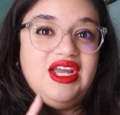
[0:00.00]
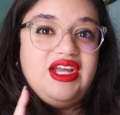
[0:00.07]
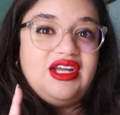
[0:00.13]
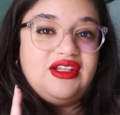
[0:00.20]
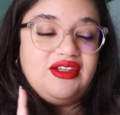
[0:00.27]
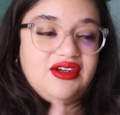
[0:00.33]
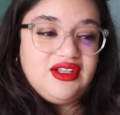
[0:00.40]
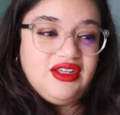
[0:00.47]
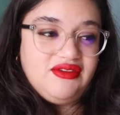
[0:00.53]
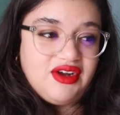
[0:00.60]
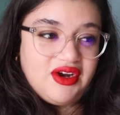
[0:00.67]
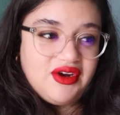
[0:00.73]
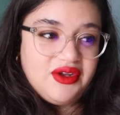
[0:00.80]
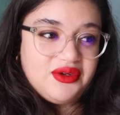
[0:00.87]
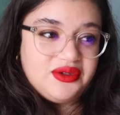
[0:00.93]
clearly
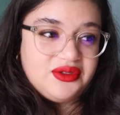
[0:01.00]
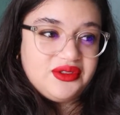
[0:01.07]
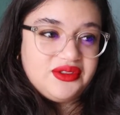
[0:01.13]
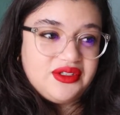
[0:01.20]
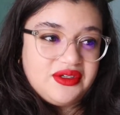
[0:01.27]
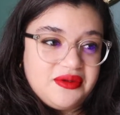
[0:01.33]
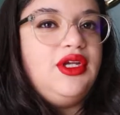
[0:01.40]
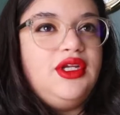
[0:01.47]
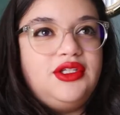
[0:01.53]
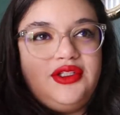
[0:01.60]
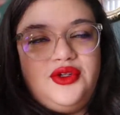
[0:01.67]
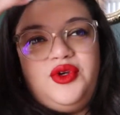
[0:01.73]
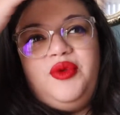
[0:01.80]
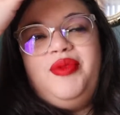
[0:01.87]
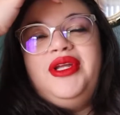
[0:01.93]
very old.
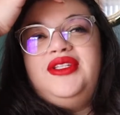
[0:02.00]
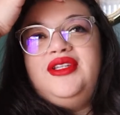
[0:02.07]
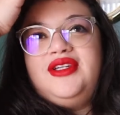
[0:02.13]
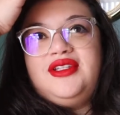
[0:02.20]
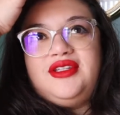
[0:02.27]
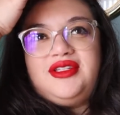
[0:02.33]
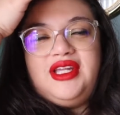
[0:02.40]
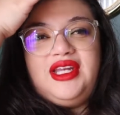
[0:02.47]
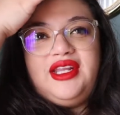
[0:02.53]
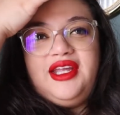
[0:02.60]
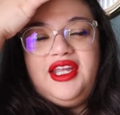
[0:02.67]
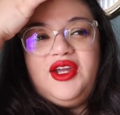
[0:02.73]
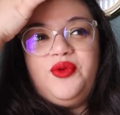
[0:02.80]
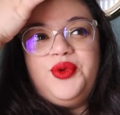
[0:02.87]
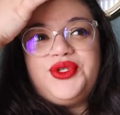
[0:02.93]
So he basically said
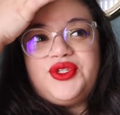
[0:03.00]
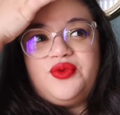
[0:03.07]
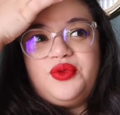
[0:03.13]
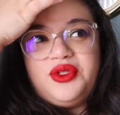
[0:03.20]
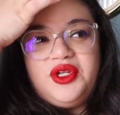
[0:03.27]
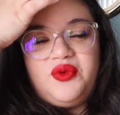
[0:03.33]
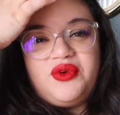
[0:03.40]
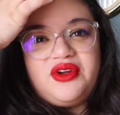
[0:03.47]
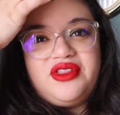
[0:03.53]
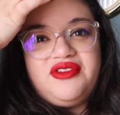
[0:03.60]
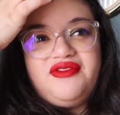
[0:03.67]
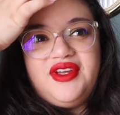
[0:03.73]
like it wasn't really worth